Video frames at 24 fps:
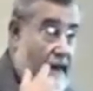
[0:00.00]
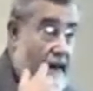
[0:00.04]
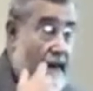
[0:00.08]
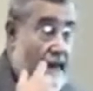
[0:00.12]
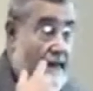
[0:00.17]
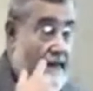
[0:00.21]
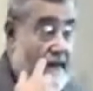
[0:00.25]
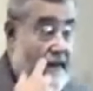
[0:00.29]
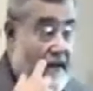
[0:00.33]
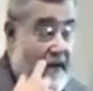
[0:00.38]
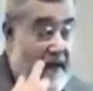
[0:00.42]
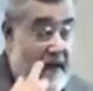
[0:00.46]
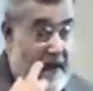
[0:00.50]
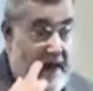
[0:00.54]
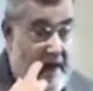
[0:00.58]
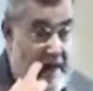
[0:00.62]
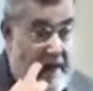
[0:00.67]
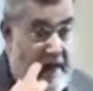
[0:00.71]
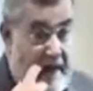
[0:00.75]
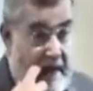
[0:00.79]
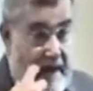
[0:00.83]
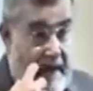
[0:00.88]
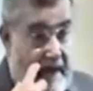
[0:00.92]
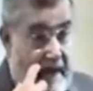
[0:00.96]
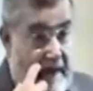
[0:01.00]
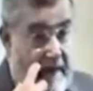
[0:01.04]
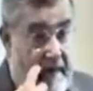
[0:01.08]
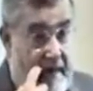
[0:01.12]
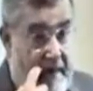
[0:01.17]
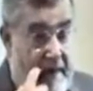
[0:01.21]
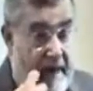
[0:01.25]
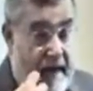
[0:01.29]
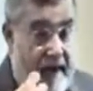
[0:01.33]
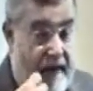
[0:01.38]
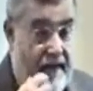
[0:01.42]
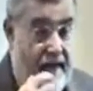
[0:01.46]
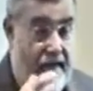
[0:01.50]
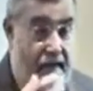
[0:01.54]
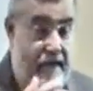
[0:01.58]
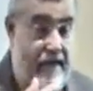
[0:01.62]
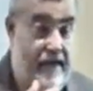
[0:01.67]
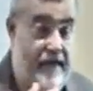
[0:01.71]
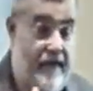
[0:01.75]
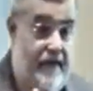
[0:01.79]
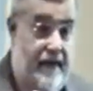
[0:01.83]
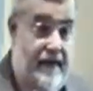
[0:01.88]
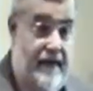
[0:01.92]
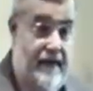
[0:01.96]
of times you get the referral from the
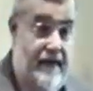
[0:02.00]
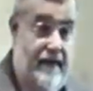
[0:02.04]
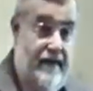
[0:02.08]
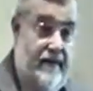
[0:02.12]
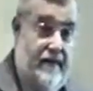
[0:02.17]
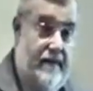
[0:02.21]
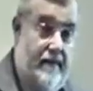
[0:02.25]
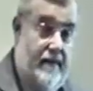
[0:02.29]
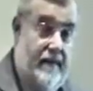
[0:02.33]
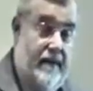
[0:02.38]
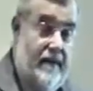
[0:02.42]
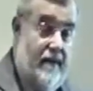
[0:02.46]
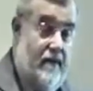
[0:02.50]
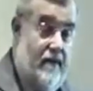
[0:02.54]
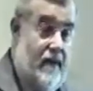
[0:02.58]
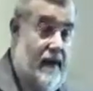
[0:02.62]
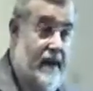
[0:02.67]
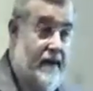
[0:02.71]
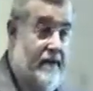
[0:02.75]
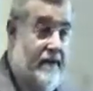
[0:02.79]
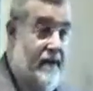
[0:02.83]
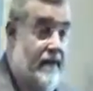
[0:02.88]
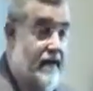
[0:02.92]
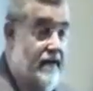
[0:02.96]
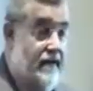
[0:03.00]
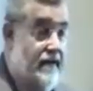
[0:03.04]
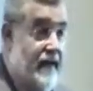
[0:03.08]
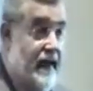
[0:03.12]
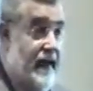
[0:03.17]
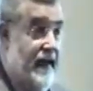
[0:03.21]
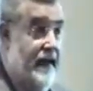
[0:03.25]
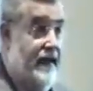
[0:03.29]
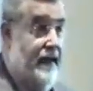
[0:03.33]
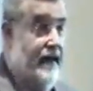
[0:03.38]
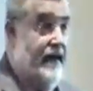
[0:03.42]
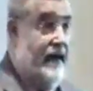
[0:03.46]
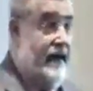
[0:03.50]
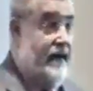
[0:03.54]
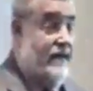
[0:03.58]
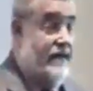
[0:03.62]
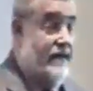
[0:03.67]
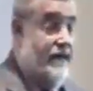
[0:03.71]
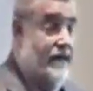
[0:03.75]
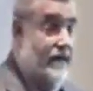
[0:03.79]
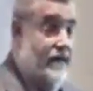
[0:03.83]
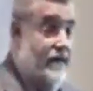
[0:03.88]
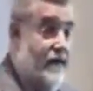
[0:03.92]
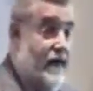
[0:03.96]
patients, they're on disability. Why? Because I had an
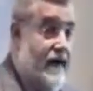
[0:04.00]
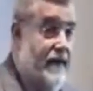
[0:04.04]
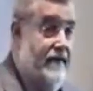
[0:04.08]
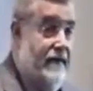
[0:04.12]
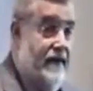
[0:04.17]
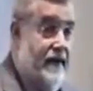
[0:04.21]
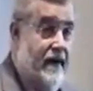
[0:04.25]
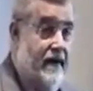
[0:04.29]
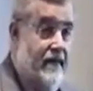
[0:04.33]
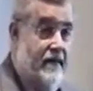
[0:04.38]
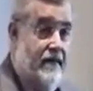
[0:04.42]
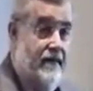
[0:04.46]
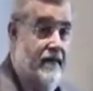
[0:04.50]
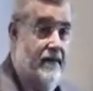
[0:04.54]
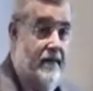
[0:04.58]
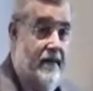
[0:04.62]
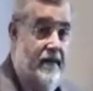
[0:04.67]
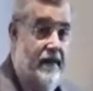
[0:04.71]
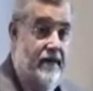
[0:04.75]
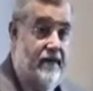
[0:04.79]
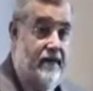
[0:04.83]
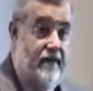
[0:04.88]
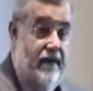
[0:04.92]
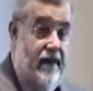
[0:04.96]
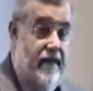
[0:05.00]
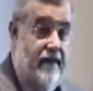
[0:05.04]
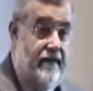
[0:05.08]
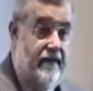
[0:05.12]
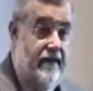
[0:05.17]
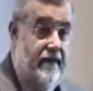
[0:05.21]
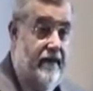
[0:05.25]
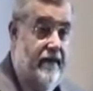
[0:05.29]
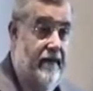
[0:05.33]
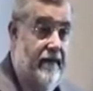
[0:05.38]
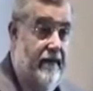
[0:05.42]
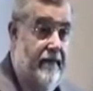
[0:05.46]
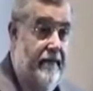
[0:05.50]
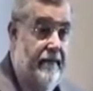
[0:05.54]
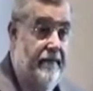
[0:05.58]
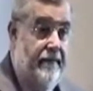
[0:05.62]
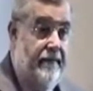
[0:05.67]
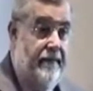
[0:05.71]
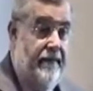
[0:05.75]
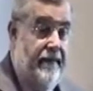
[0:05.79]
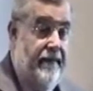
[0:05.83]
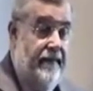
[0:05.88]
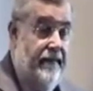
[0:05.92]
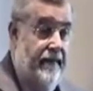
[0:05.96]
accident driving and I was a bus driver.
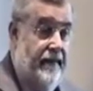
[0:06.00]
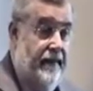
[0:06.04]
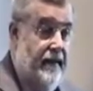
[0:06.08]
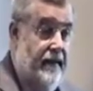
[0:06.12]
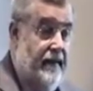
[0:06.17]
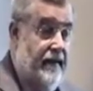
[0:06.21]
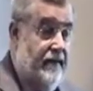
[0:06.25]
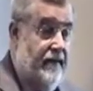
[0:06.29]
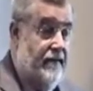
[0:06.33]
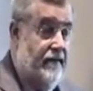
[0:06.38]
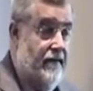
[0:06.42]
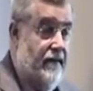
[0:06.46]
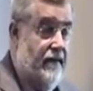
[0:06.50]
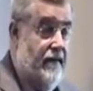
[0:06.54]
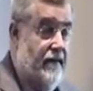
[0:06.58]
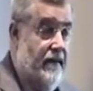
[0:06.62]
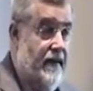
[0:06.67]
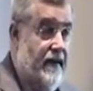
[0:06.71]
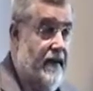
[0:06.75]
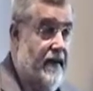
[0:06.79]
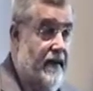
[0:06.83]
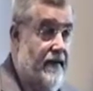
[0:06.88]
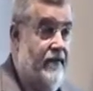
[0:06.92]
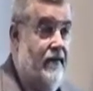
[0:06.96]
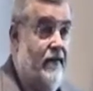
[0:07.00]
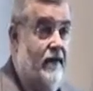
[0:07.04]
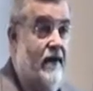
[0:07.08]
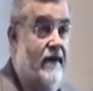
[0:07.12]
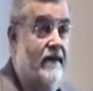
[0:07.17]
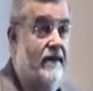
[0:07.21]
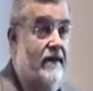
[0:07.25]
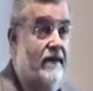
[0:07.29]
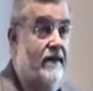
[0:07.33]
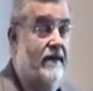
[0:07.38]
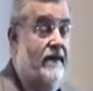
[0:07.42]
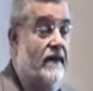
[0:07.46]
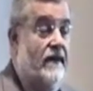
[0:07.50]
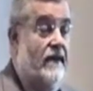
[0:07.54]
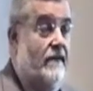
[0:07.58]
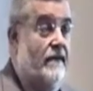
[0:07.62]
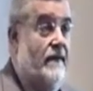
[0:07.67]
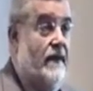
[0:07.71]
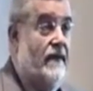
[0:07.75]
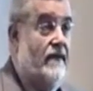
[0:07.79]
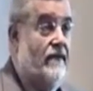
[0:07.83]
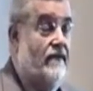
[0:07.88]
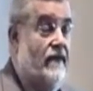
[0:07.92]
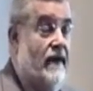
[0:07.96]
And so, have you ever seen a
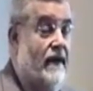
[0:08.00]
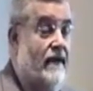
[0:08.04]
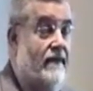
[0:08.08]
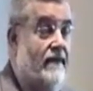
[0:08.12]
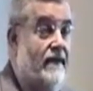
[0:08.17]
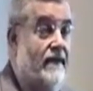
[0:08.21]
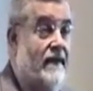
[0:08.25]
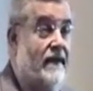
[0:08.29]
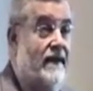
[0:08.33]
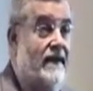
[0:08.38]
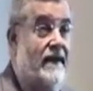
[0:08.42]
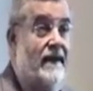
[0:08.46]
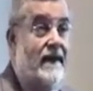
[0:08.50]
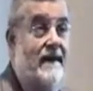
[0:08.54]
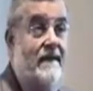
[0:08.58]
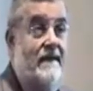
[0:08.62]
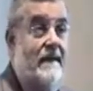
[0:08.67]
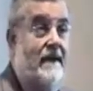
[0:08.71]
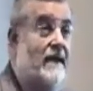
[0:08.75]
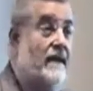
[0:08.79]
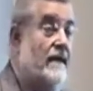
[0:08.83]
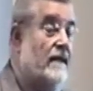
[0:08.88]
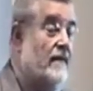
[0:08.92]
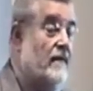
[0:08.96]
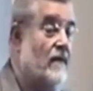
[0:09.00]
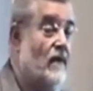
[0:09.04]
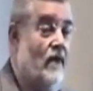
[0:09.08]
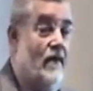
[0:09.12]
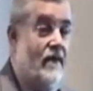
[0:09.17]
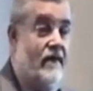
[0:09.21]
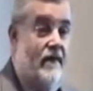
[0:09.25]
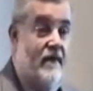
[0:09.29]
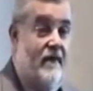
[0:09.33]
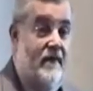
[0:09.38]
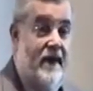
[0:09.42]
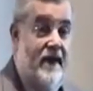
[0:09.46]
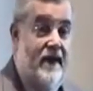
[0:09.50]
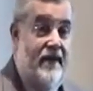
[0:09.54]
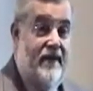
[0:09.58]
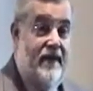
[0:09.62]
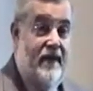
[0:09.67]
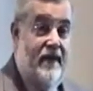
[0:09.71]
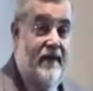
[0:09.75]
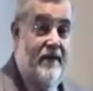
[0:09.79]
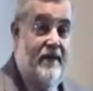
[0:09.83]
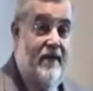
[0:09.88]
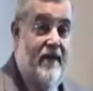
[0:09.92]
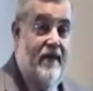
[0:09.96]
bus driver that didn't meet the
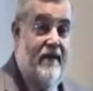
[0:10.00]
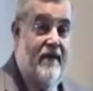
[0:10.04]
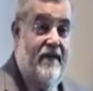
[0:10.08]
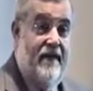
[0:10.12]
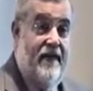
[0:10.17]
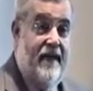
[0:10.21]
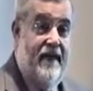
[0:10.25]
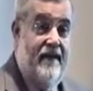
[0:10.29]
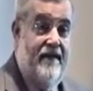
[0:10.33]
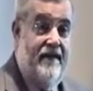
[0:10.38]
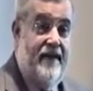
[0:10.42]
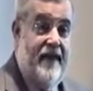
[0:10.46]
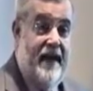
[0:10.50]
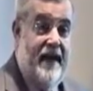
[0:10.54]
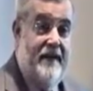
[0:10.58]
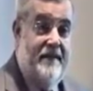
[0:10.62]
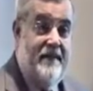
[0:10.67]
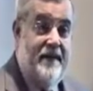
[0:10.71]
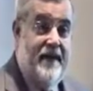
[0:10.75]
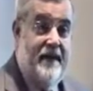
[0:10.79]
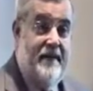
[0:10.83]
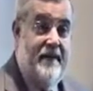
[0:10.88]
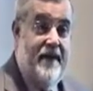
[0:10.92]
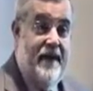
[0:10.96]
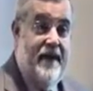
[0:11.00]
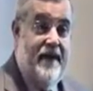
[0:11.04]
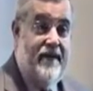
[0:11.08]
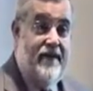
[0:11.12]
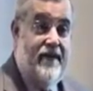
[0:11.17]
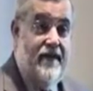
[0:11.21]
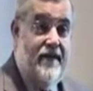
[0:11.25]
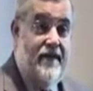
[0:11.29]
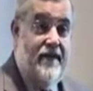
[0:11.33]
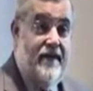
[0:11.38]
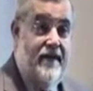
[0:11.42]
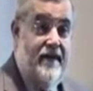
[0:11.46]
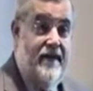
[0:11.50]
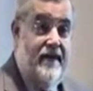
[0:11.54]
morphometric profile of the apnea patient?